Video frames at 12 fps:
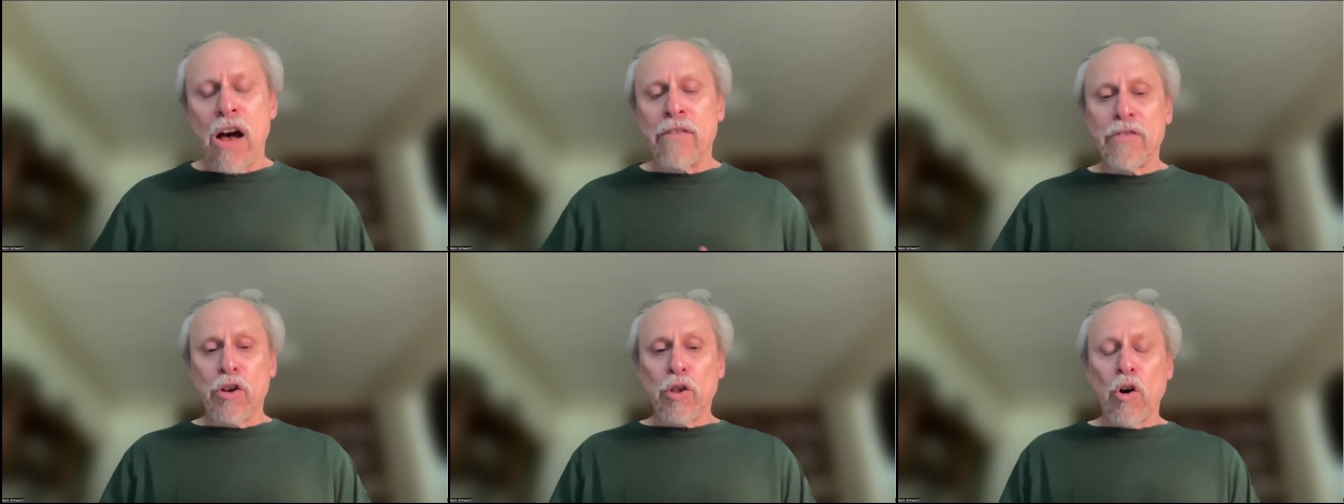
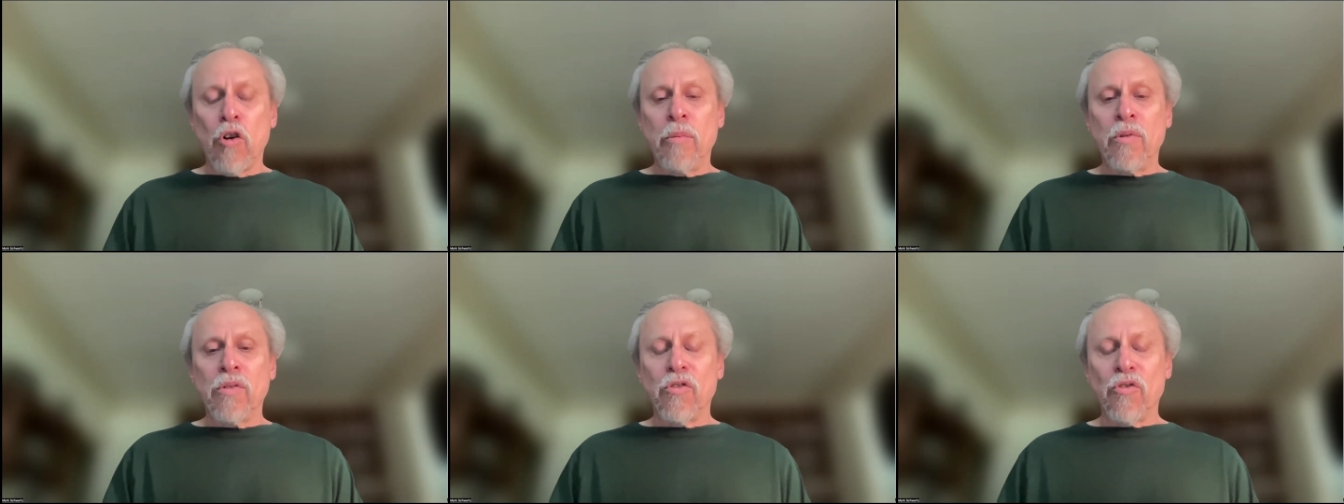of
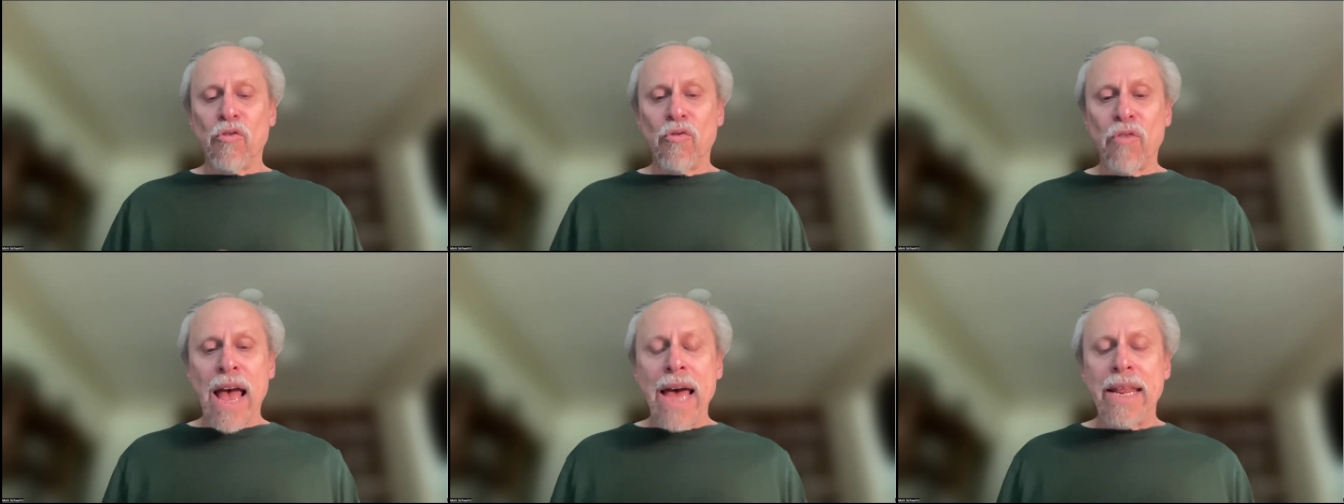global
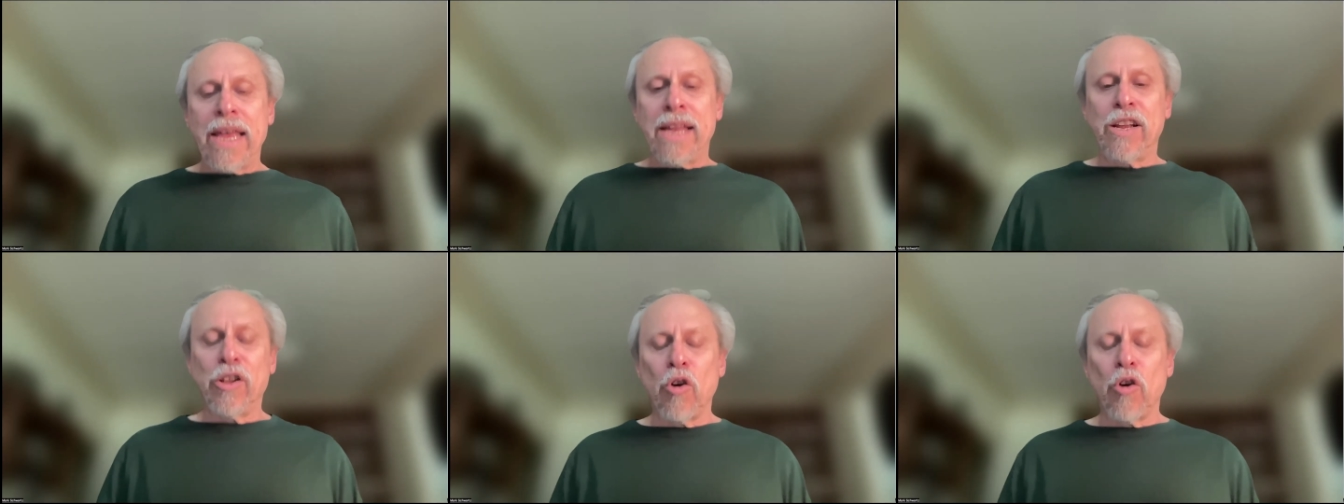credit,